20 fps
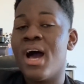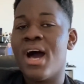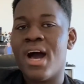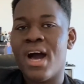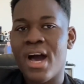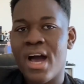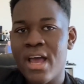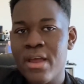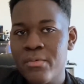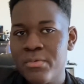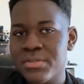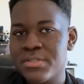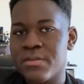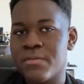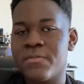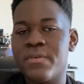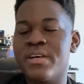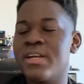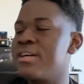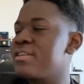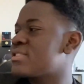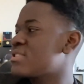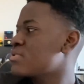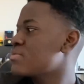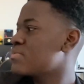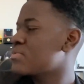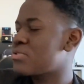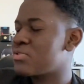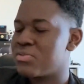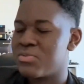I was a fan, I was
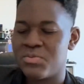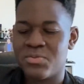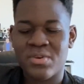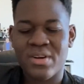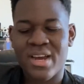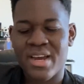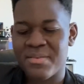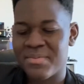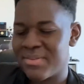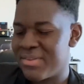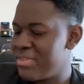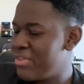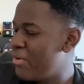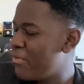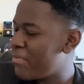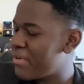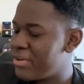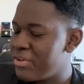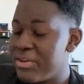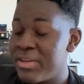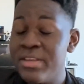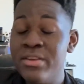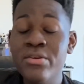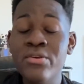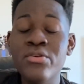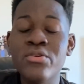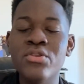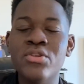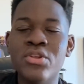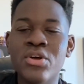subscribed, the
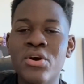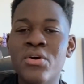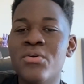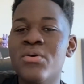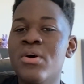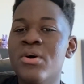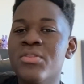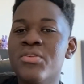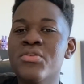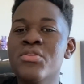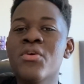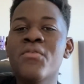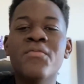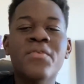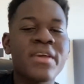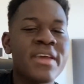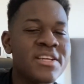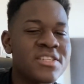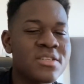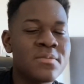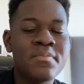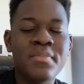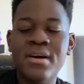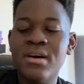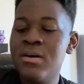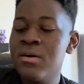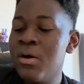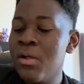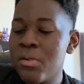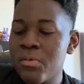you know, the notification
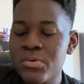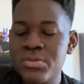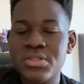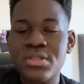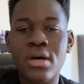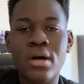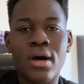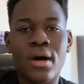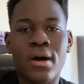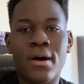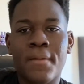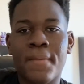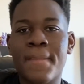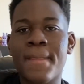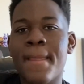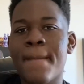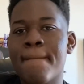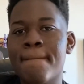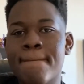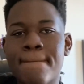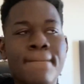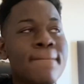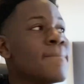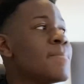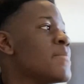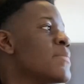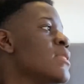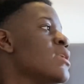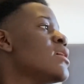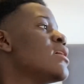bell was on.
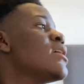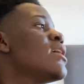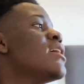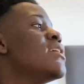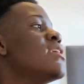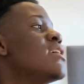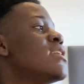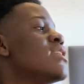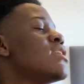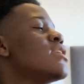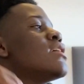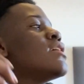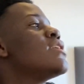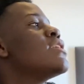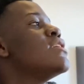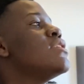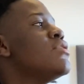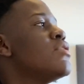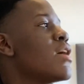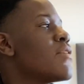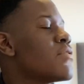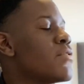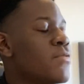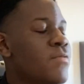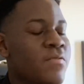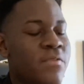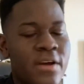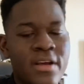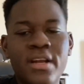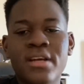And then, and then you have to
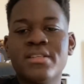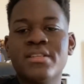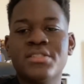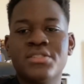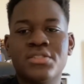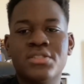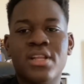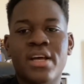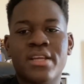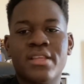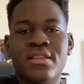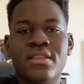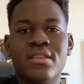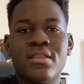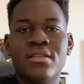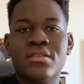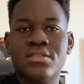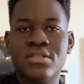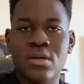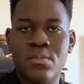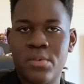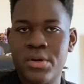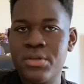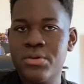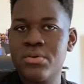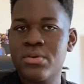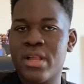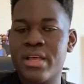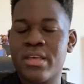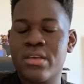find out that like someone
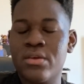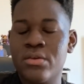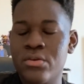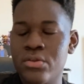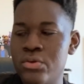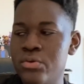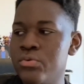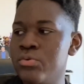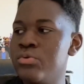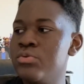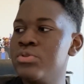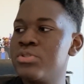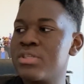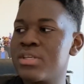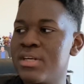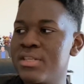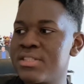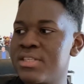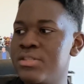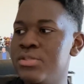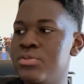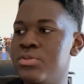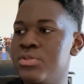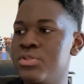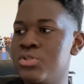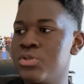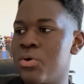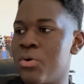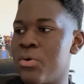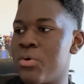you like, you, whose content you
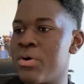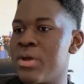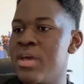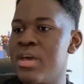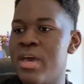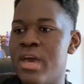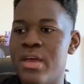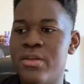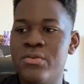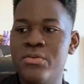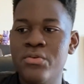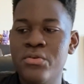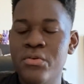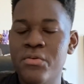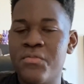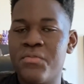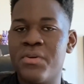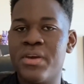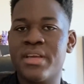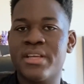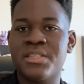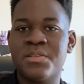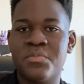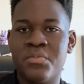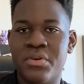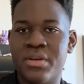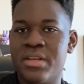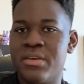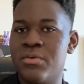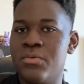enjoy and you think is
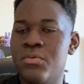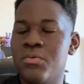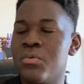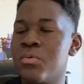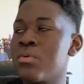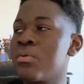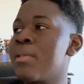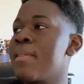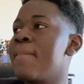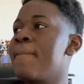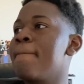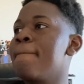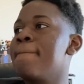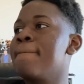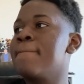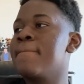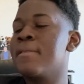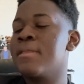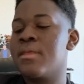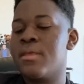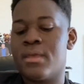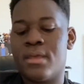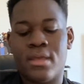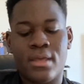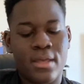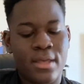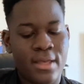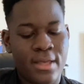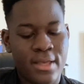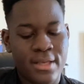pretty cool,
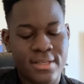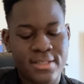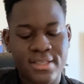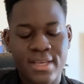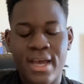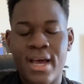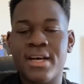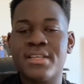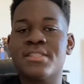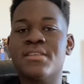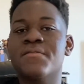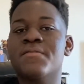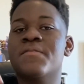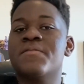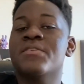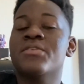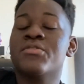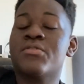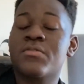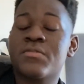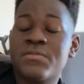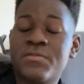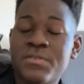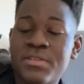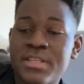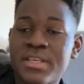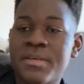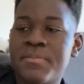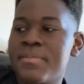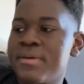is asking 15 year olds for dick